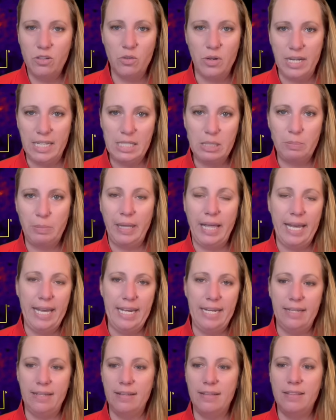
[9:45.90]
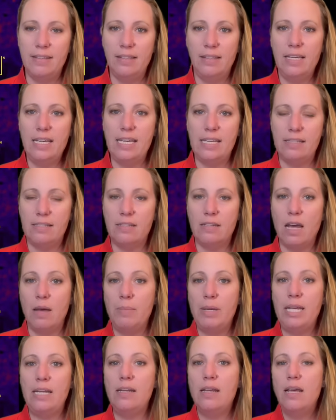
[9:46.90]
explain the least. I
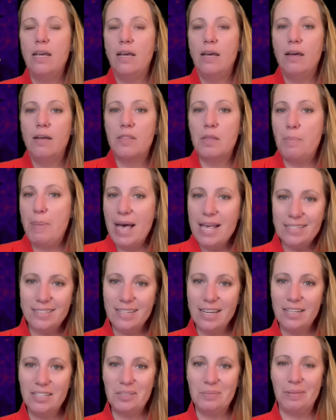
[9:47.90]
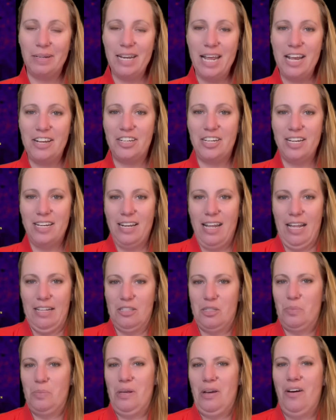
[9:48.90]
mean, the best explanation,
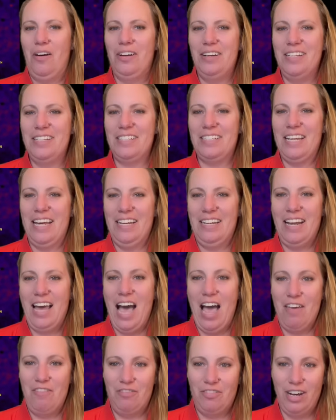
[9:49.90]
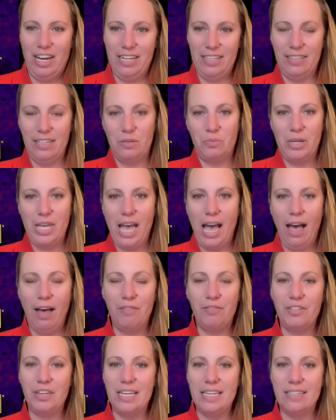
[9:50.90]
let's be honest, that I find that we
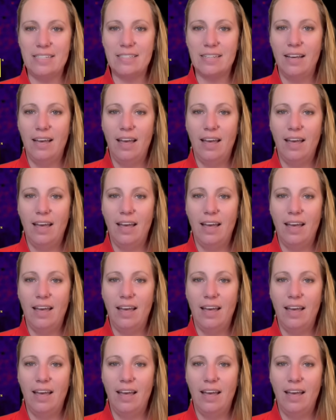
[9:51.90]
have is